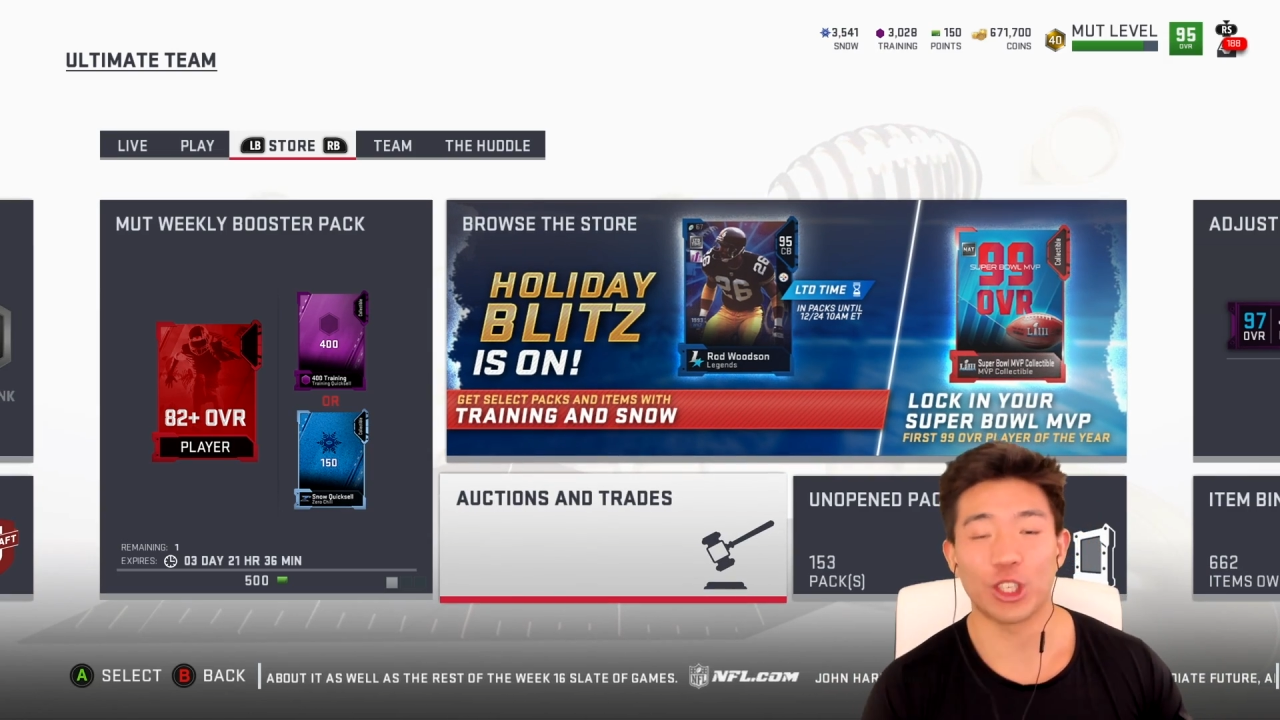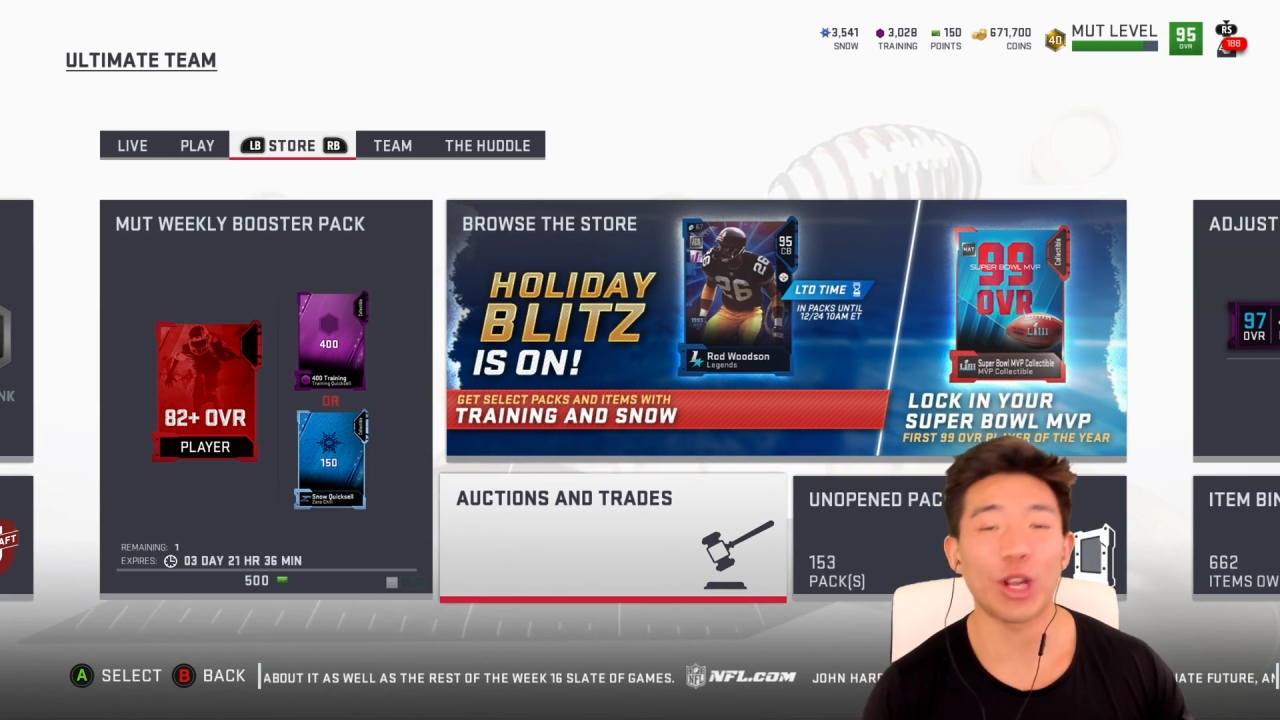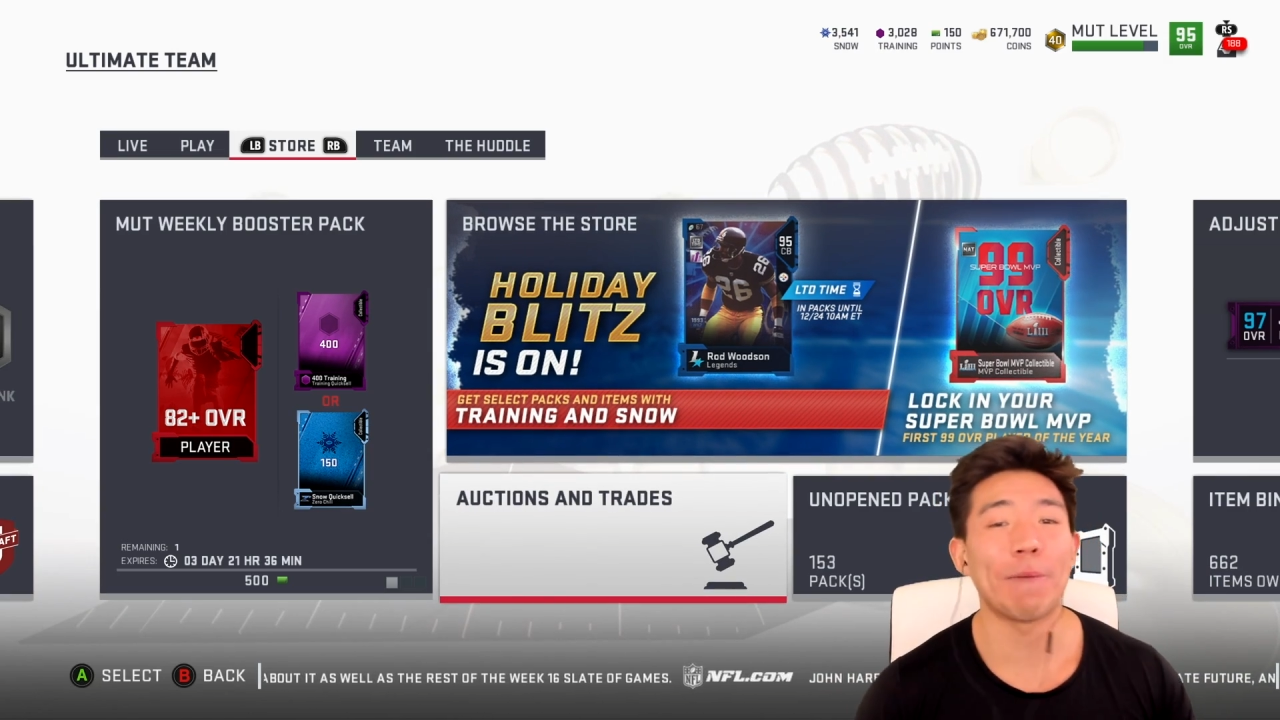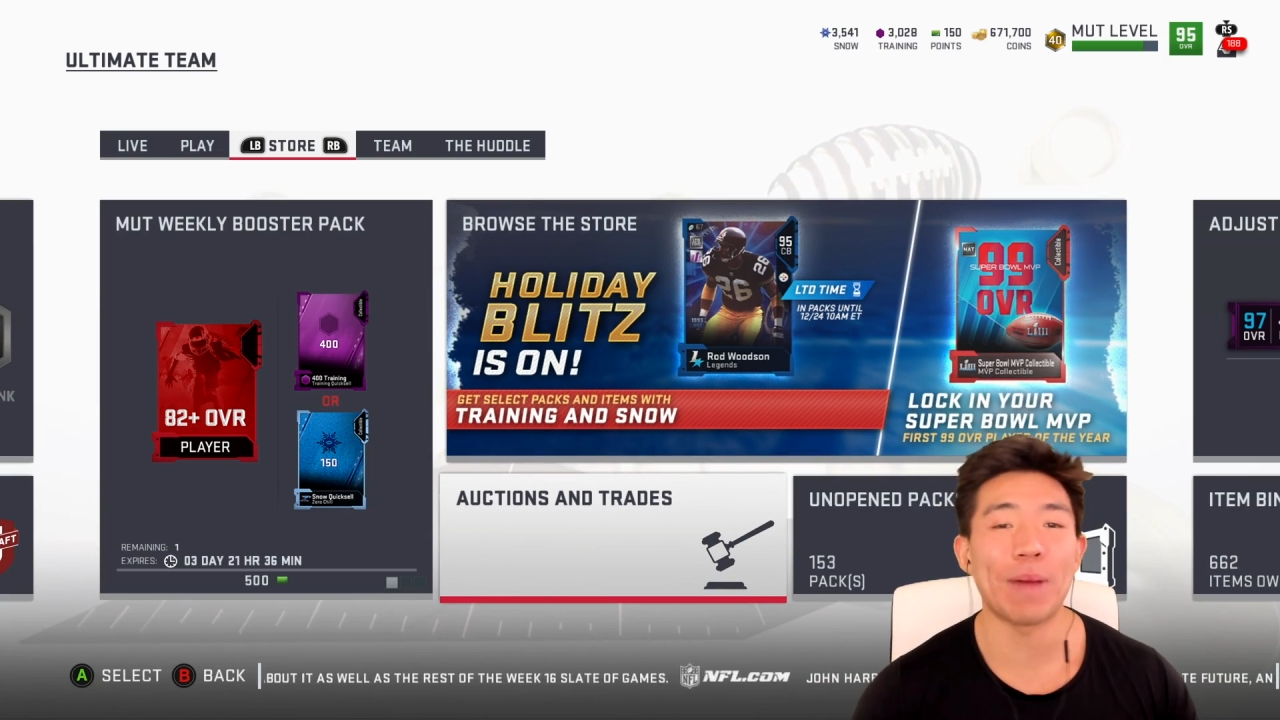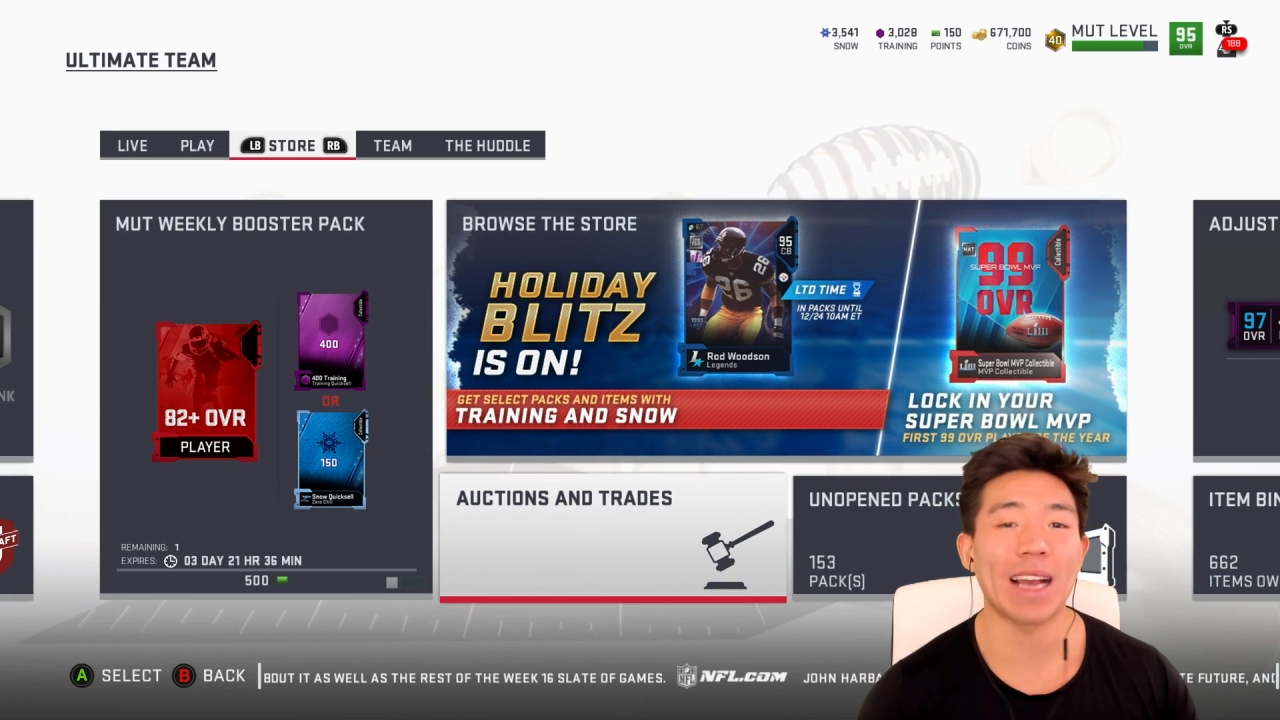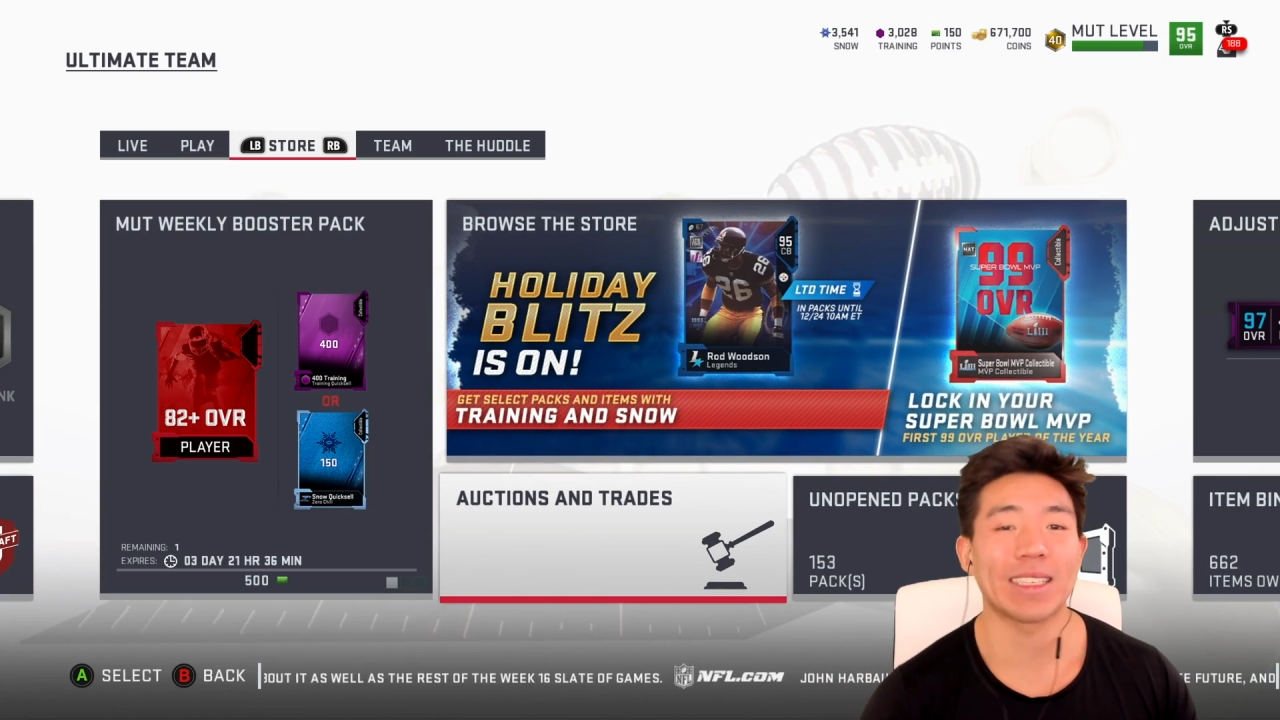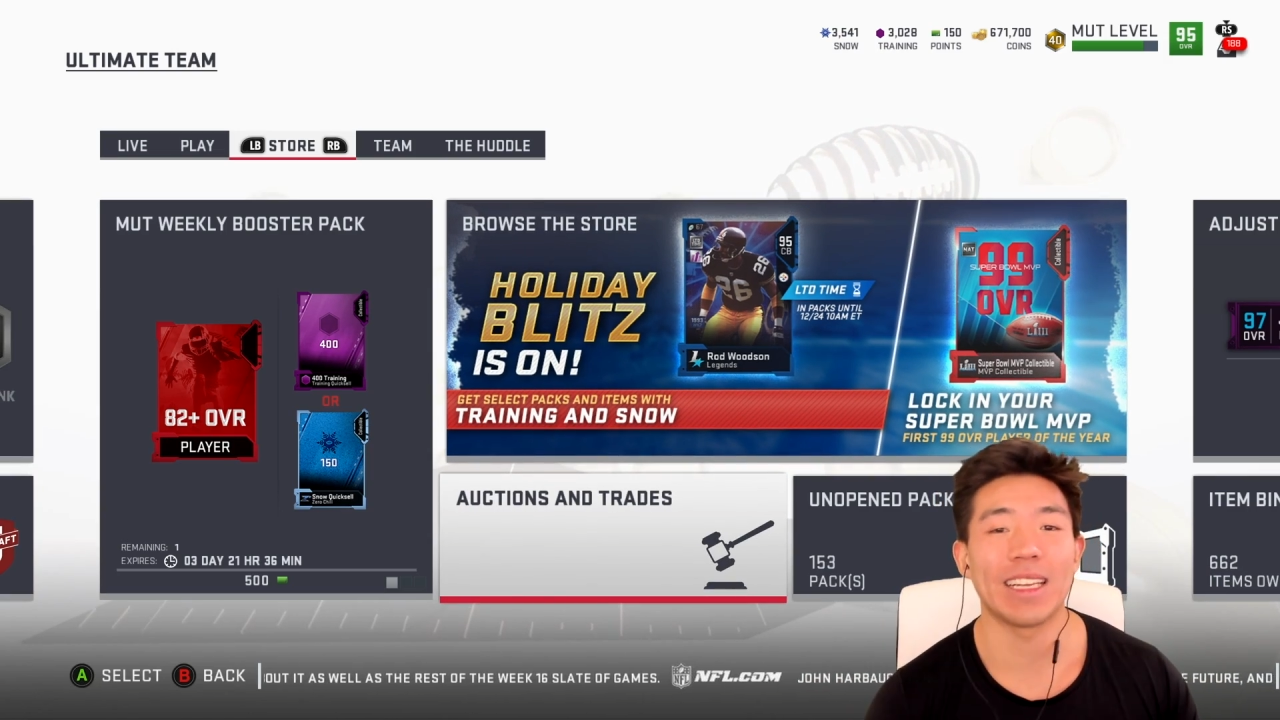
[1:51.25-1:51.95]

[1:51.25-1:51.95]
shred packs